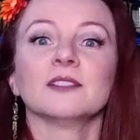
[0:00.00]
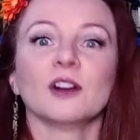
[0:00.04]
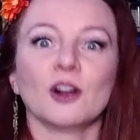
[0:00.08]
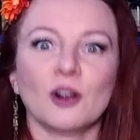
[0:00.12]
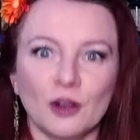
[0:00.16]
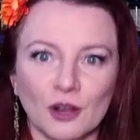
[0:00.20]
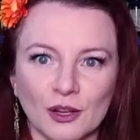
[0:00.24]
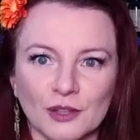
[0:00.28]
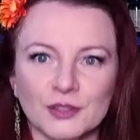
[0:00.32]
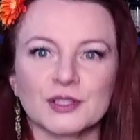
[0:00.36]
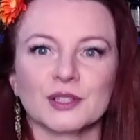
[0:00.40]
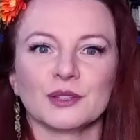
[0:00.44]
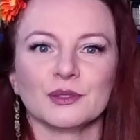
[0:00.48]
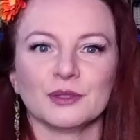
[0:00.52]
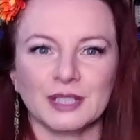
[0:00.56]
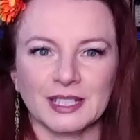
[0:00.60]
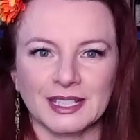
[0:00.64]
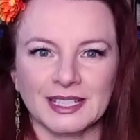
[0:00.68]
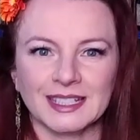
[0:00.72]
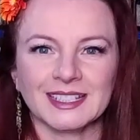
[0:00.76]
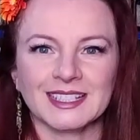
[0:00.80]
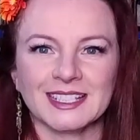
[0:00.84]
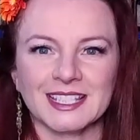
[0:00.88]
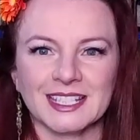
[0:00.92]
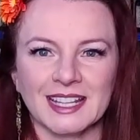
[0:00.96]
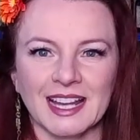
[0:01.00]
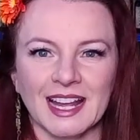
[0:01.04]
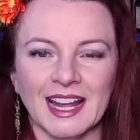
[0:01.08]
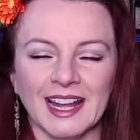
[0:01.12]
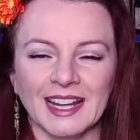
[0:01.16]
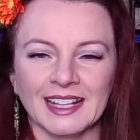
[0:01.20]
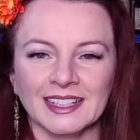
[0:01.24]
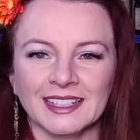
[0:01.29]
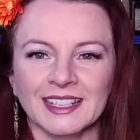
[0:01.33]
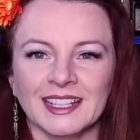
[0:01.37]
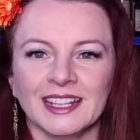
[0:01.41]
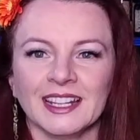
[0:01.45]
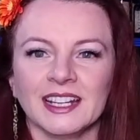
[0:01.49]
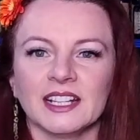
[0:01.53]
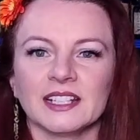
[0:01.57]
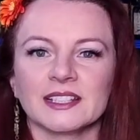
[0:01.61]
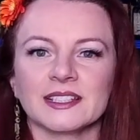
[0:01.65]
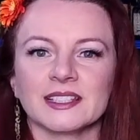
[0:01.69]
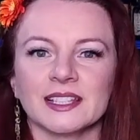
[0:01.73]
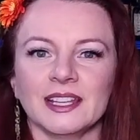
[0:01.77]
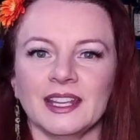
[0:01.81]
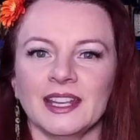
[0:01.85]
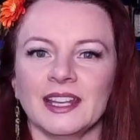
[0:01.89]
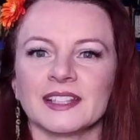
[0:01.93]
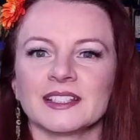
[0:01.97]
also needed today. It's
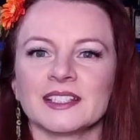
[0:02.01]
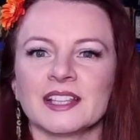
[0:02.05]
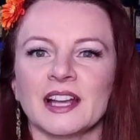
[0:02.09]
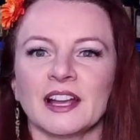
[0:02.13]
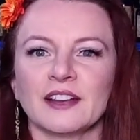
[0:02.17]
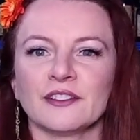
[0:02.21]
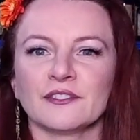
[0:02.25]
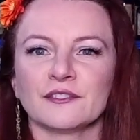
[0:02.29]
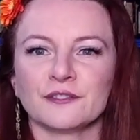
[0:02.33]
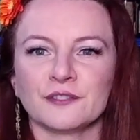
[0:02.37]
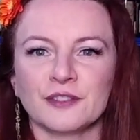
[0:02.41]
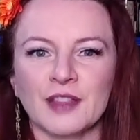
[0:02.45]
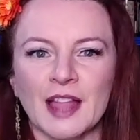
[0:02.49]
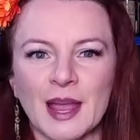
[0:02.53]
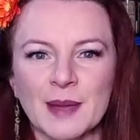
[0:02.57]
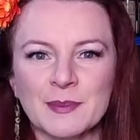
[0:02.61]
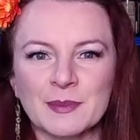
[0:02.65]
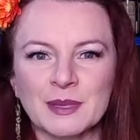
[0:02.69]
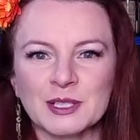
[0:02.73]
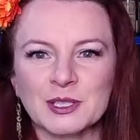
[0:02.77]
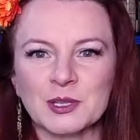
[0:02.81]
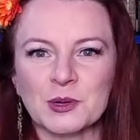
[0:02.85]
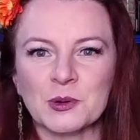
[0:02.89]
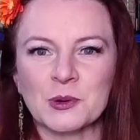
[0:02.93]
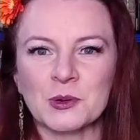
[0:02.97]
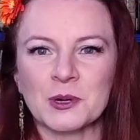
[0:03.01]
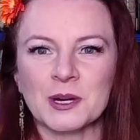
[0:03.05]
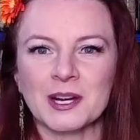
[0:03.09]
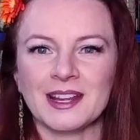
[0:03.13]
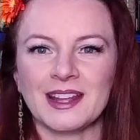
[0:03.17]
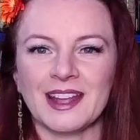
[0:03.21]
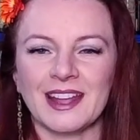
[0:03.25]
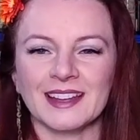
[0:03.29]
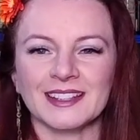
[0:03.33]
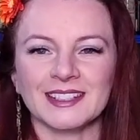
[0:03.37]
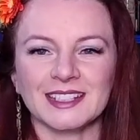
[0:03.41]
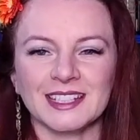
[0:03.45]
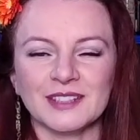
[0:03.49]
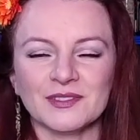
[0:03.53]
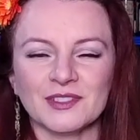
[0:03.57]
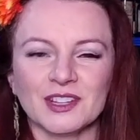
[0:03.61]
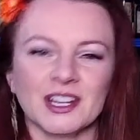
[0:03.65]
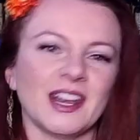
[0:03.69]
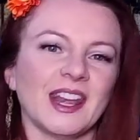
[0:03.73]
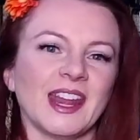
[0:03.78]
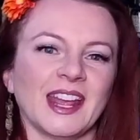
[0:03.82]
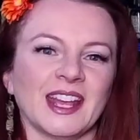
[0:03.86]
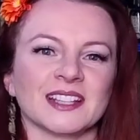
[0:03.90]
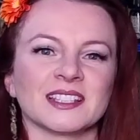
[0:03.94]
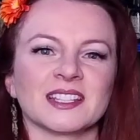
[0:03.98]
an anti-inflammatory and even
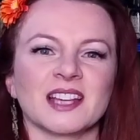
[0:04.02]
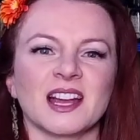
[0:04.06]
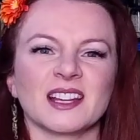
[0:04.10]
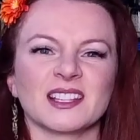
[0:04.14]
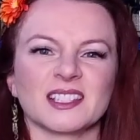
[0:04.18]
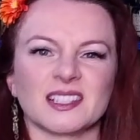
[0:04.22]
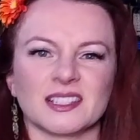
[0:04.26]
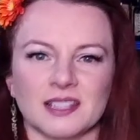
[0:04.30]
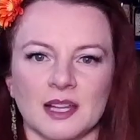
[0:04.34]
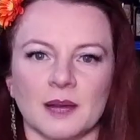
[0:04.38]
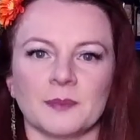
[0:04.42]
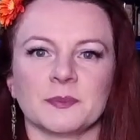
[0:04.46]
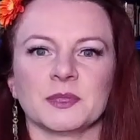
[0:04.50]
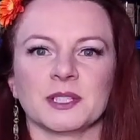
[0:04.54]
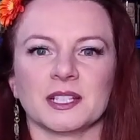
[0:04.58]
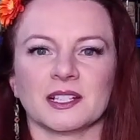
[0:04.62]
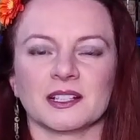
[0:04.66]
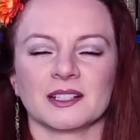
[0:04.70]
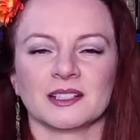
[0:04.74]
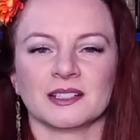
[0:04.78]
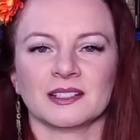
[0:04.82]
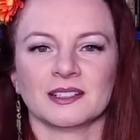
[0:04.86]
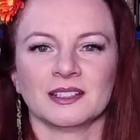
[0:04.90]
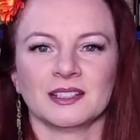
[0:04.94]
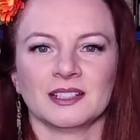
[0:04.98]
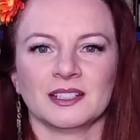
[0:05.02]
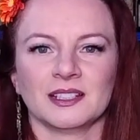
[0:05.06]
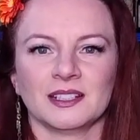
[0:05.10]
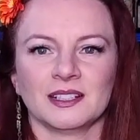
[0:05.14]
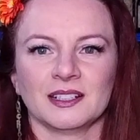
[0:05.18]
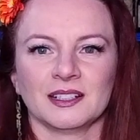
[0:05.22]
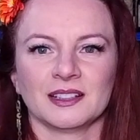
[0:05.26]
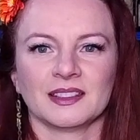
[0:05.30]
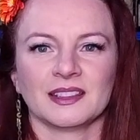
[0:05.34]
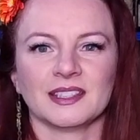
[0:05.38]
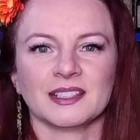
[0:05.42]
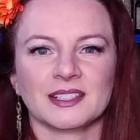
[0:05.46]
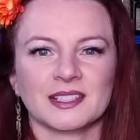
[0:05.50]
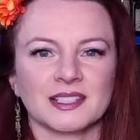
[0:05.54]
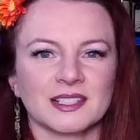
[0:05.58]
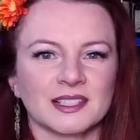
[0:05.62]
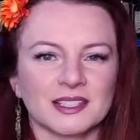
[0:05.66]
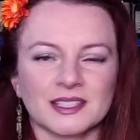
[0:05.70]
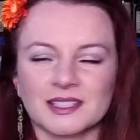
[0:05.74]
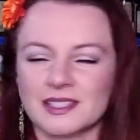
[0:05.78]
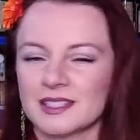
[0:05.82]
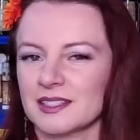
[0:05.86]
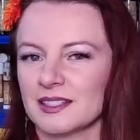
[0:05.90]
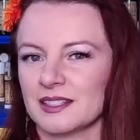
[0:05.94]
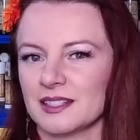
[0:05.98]
an antiseptic. This
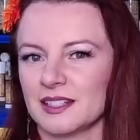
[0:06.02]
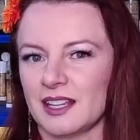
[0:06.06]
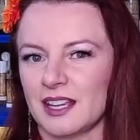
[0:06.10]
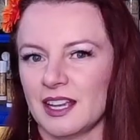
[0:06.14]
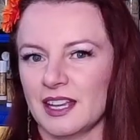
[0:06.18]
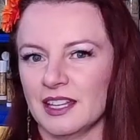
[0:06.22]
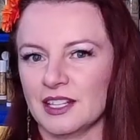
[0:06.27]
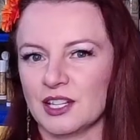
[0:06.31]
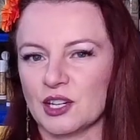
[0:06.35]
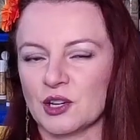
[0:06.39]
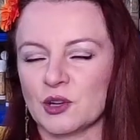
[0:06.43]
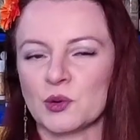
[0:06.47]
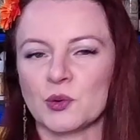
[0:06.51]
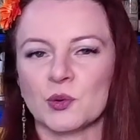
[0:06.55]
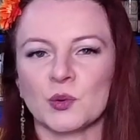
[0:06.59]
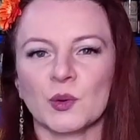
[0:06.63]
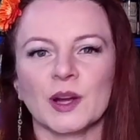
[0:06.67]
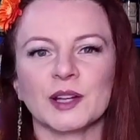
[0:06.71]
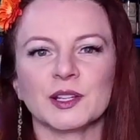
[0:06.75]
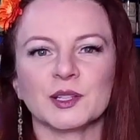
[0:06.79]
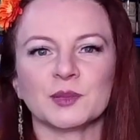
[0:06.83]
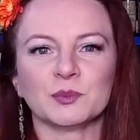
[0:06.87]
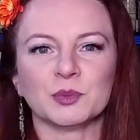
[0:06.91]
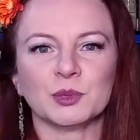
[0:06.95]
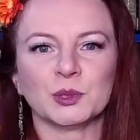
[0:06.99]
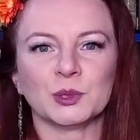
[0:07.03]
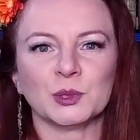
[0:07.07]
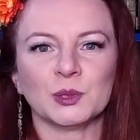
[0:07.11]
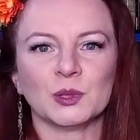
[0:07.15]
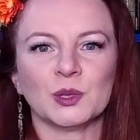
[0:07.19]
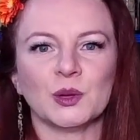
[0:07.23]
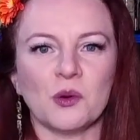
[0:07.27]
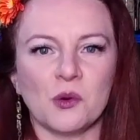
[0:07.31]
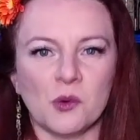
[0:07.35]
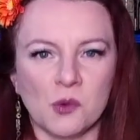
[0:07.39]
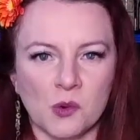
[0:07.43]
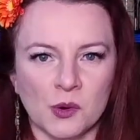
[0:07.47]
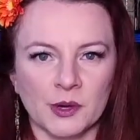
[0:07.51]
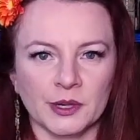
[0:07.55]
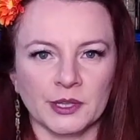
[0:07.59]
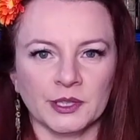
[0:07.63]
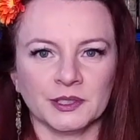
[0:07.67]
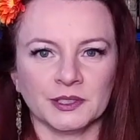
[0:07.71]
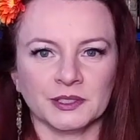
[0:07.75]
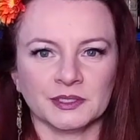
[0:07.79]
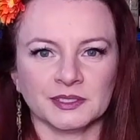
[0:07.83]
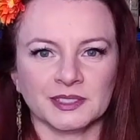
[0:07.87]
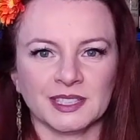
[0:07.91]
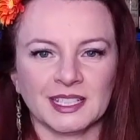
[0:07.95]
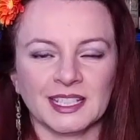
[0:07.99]
is an incredible oil.
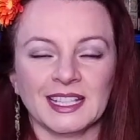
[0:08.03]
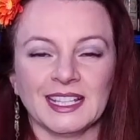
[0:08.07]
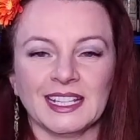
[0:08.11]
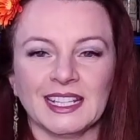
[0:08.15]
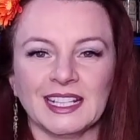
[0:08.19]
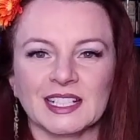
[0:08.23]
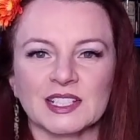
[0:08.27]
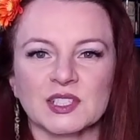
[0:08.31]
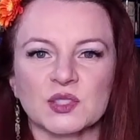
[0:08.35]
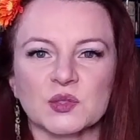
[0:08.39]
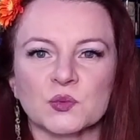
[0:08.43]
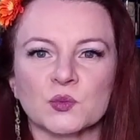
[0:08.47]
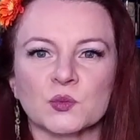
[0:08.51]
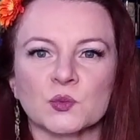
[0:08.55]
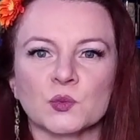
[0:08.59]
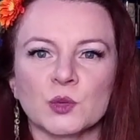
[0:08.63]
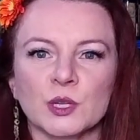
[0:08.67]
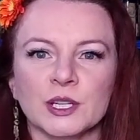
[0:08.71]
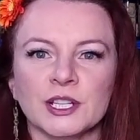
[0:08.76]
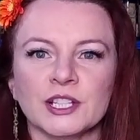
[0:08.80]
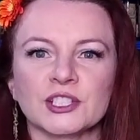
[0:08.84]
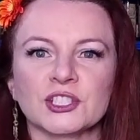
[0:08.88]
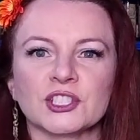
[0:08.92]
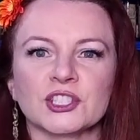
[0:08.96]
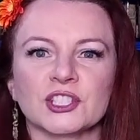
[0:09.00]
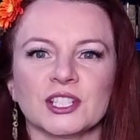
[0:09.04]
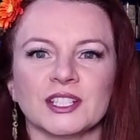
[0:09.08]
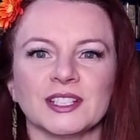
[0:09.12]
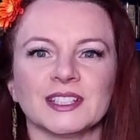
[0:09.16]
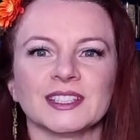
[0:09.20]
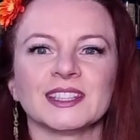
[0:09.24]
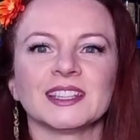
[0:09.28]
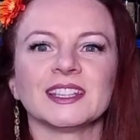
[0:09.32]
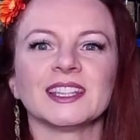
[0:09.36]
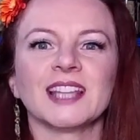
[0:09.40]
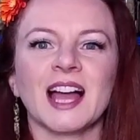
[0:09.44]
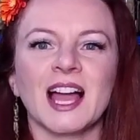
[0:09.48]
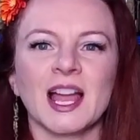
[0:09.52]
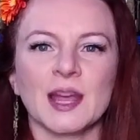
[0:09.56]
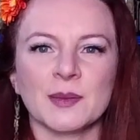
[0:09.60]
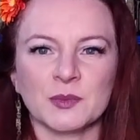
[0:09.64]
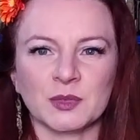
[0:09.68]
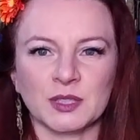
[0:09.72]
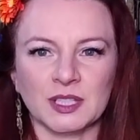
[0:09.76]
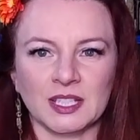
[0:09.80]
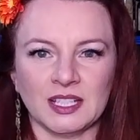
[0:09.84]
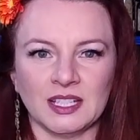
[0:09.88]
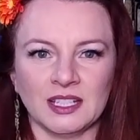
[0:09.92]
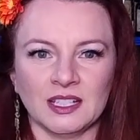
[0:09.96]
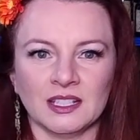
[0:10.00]
It's rich in
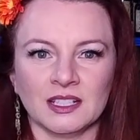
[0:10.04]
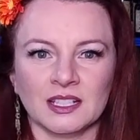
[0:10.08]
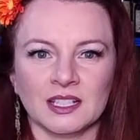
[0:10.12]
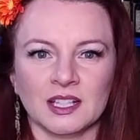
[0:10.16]
limonene,